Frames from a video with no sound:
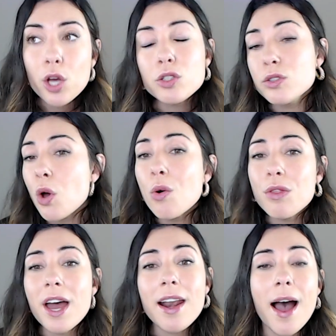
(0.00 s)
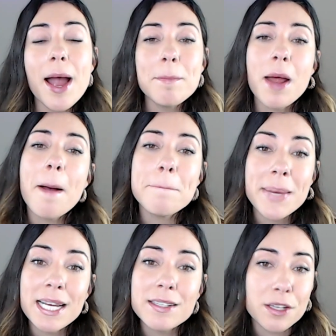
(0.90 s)
so that I'm not
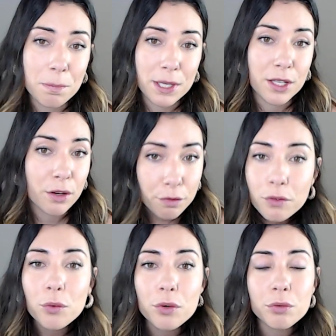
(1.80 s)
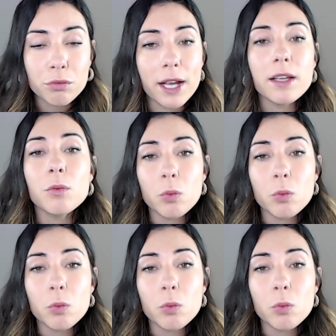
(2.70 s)
made to be a fool, right?